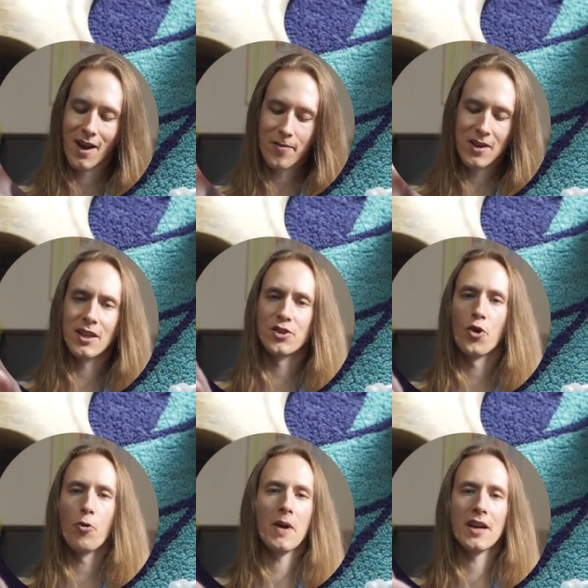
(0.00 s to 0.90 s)
I think there's
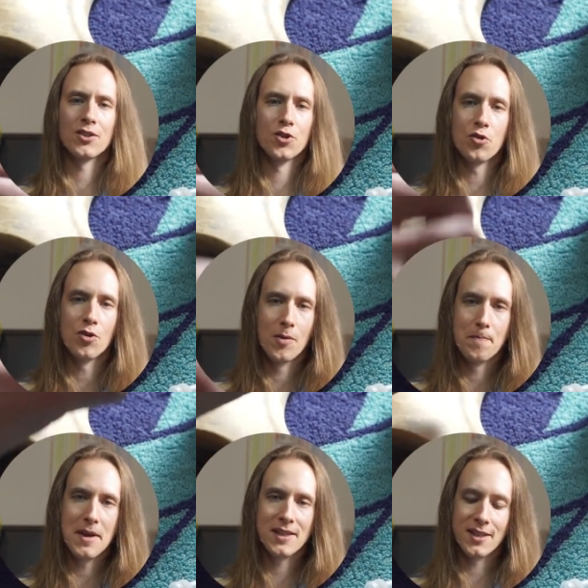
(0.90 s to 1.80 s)
no way to
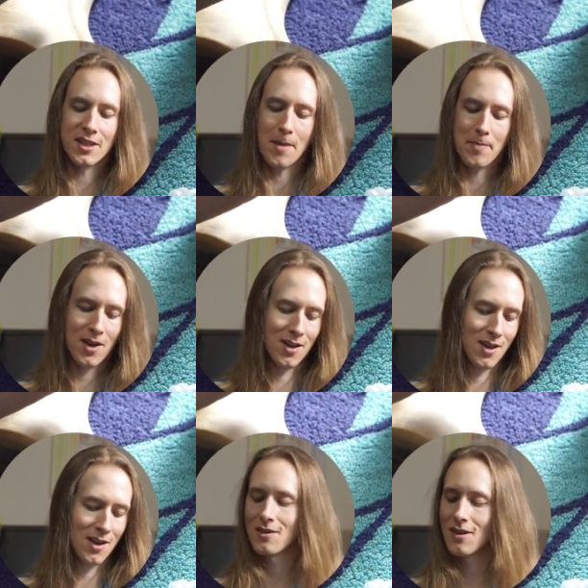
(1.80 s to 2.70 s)
mess this up.
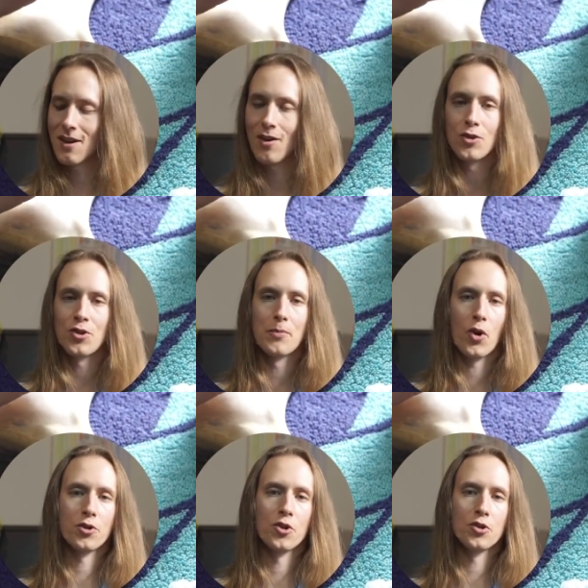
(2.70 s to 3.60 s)
Also, I'm
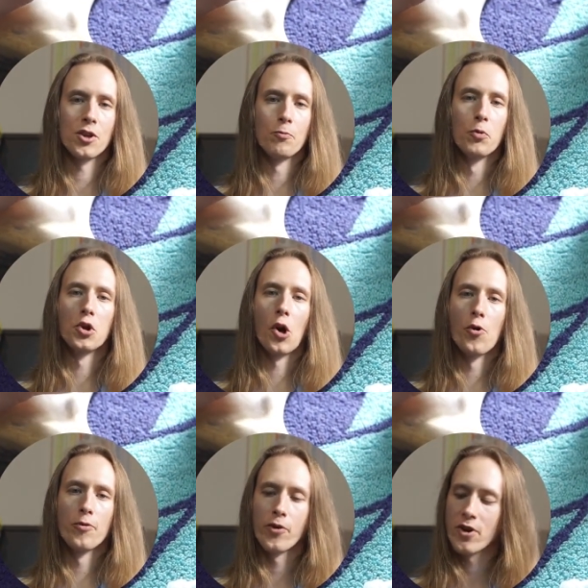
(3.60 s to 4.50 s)
not using wood
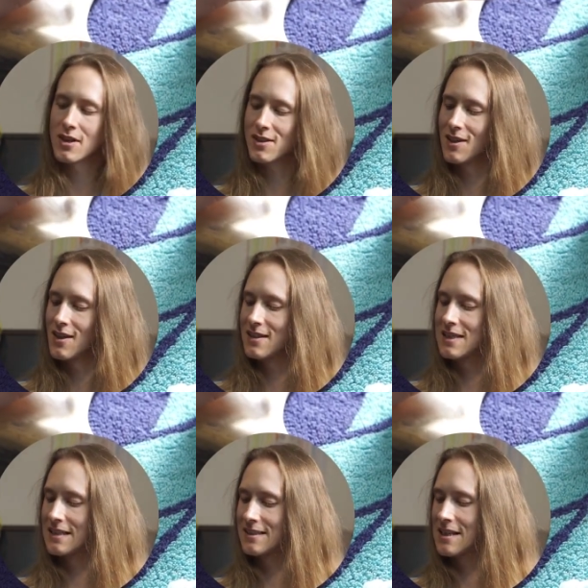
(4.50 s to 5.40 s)
glue for this, since